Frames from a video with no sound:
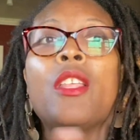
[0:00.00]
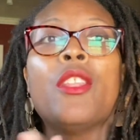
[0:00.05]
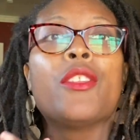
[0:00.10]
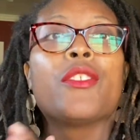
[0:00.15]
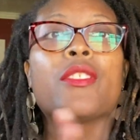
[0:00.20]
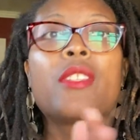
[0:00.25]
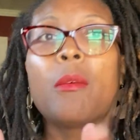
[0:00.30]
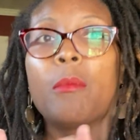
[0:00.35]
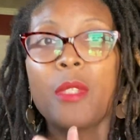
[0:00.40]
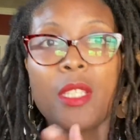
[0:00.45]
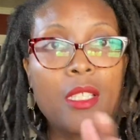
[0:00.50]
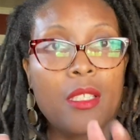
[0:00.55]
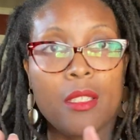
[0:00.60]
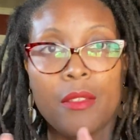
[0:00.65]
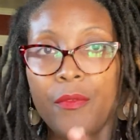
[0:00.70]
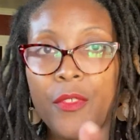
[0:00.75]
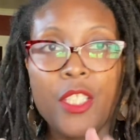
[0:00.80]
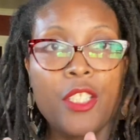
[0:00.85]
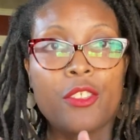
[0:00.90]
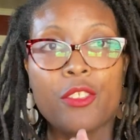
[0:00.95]
some of the
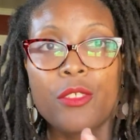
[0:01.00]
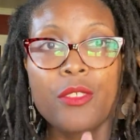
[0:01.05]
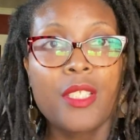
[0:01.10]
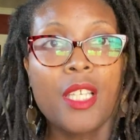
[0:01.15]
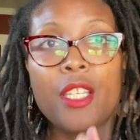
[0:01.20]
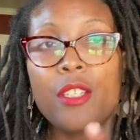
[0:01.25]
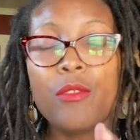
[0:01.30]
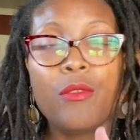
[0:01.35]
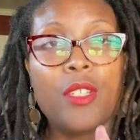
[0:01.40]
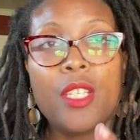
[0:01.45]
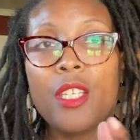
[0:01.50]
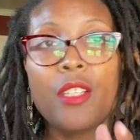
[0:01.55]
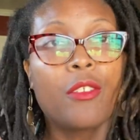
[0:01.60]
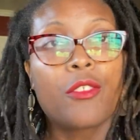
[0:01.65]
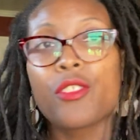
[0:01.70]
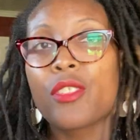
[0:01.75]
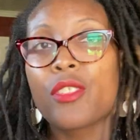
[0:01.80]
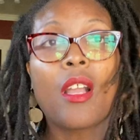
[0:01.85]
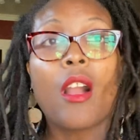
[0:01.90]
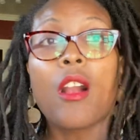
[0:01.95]
features that you need
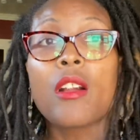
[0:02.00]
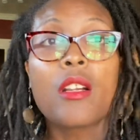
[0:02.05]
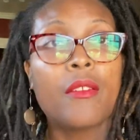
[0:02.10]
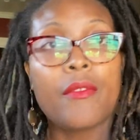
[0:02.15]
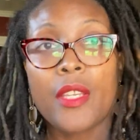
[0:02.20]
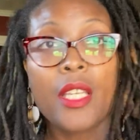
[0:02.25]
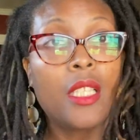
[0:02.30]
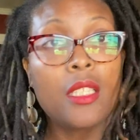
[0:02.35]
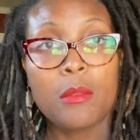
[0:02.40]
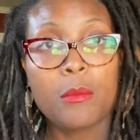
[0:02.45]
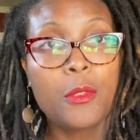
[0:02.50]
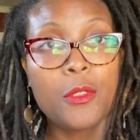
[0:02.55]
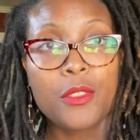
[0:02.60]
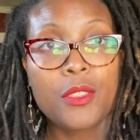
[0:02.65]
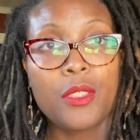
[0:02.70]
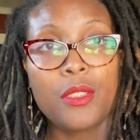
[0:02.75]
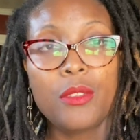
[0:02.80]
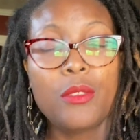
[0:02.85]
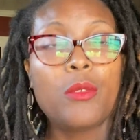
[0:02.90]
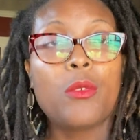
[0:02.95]
aren't available
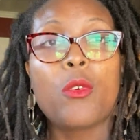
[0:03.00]
to you,